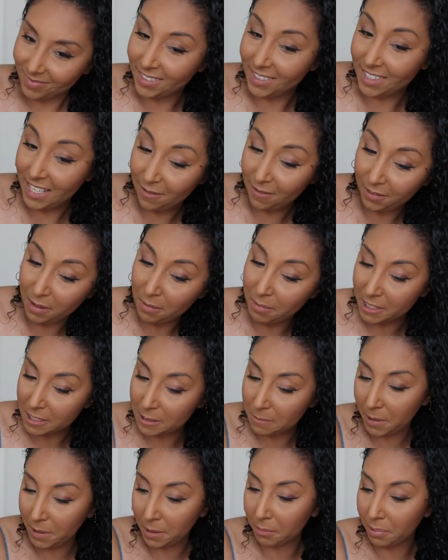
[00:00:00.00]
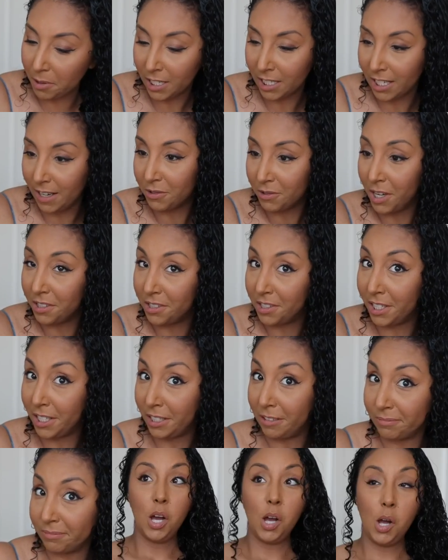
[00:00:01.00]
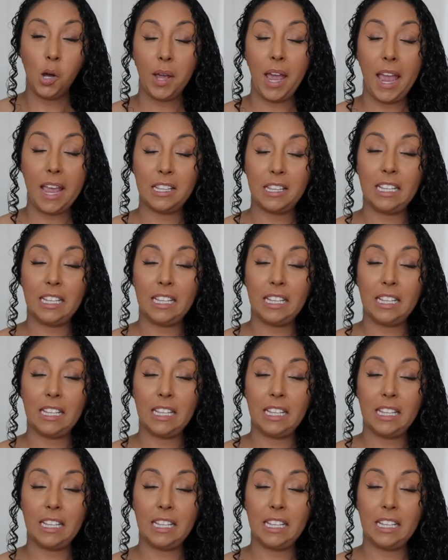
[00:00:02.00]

Definitely best smelling product I've tried today. Okay,